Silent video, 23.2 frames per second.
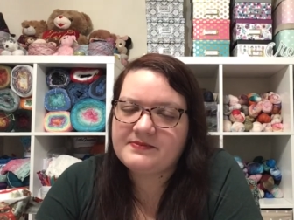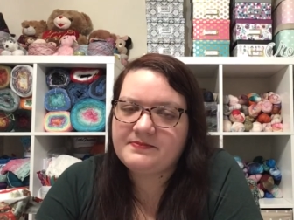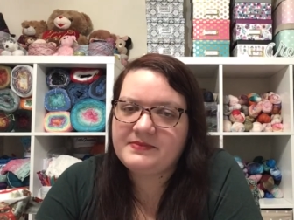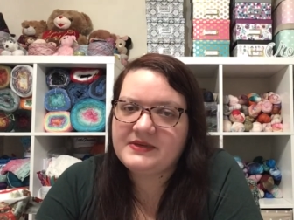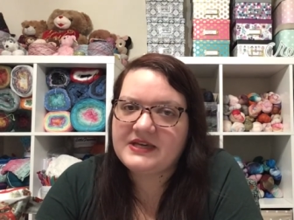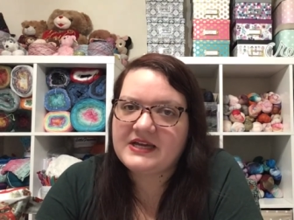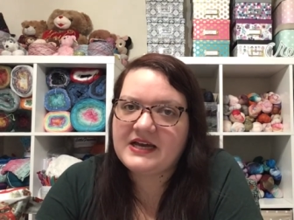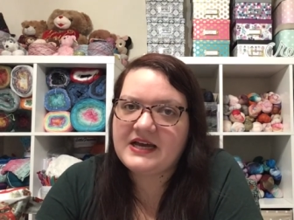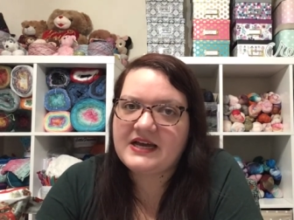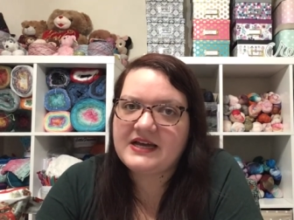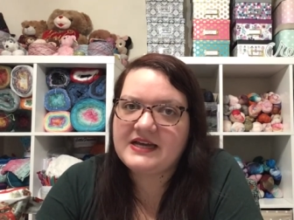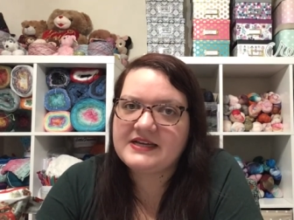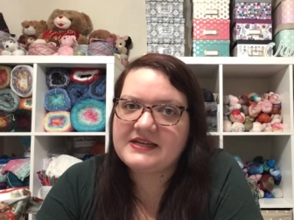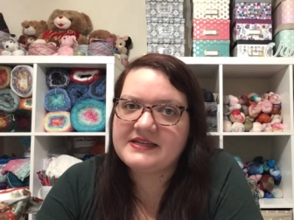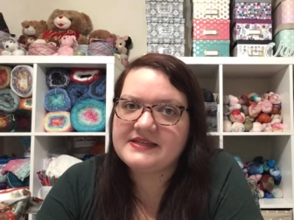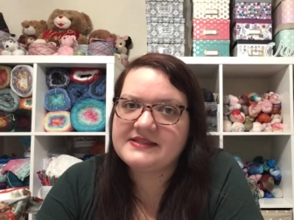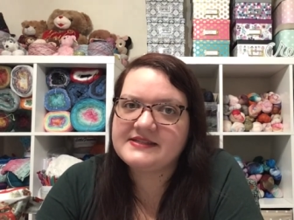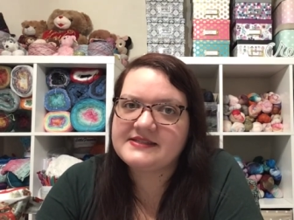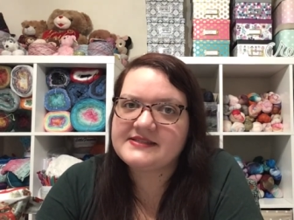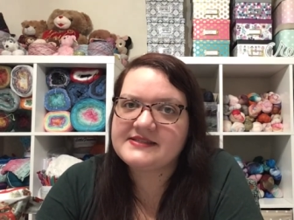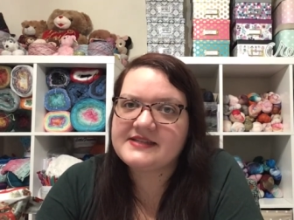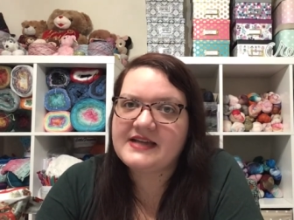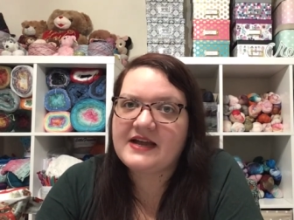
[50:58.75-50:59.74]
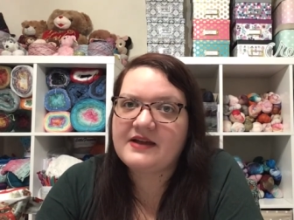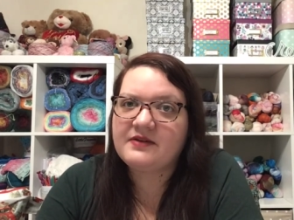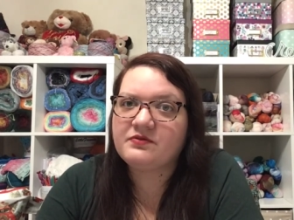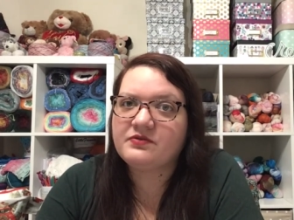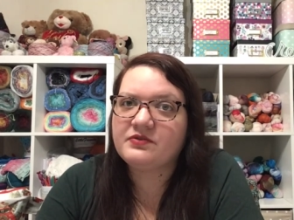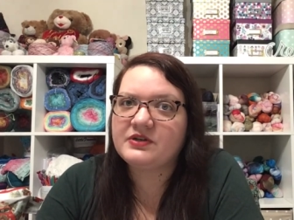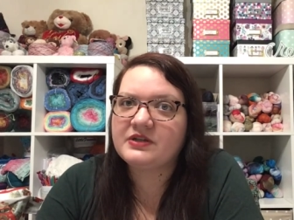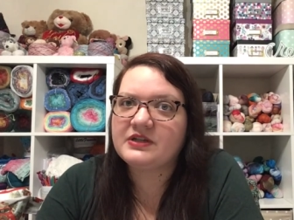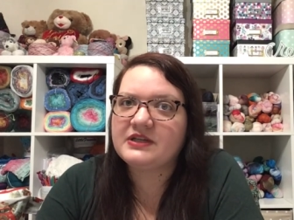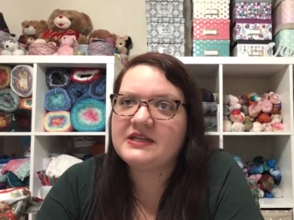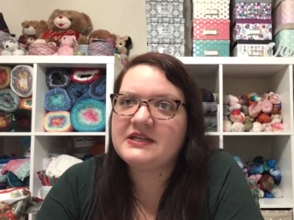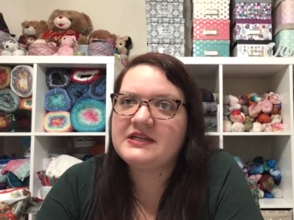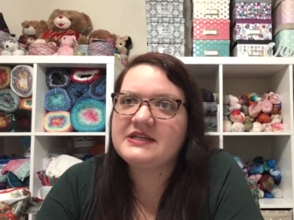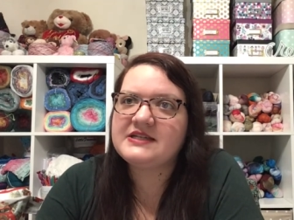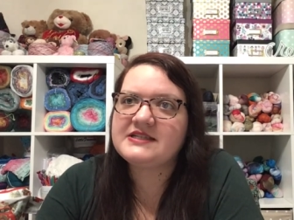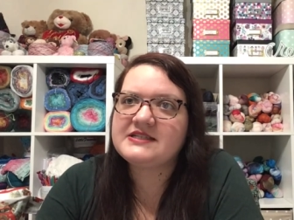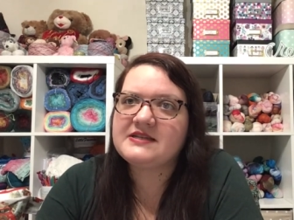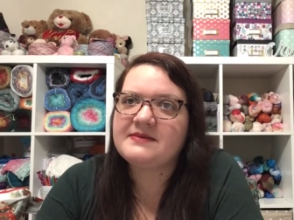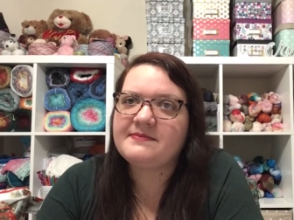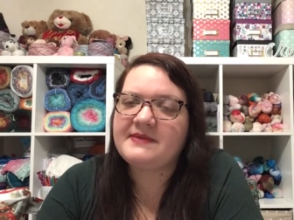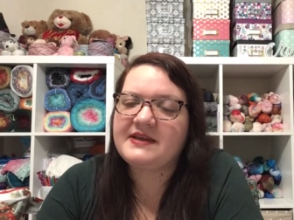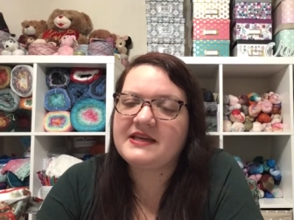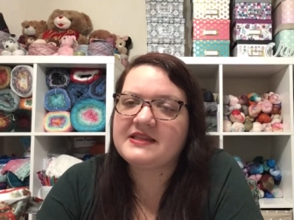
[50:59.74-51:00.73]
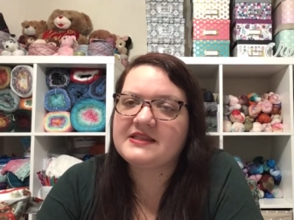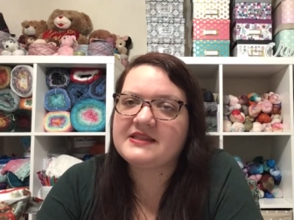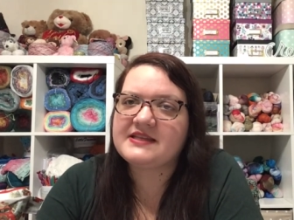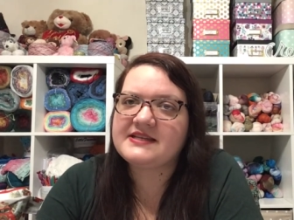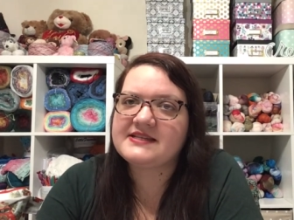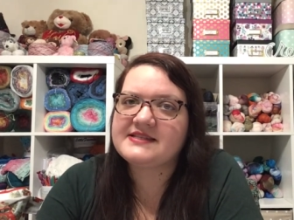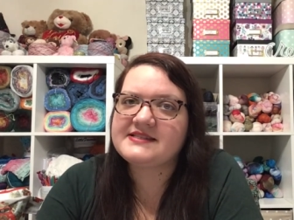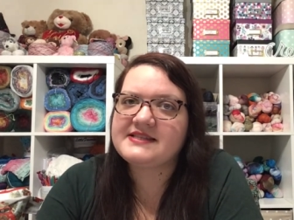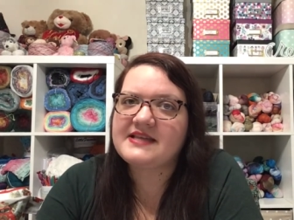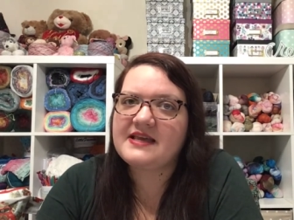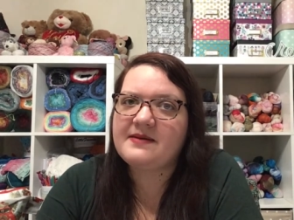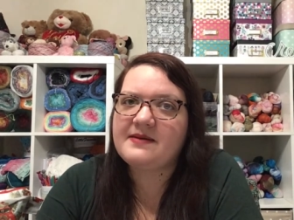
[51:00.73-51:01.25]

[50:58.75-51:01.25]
because I really need to make this a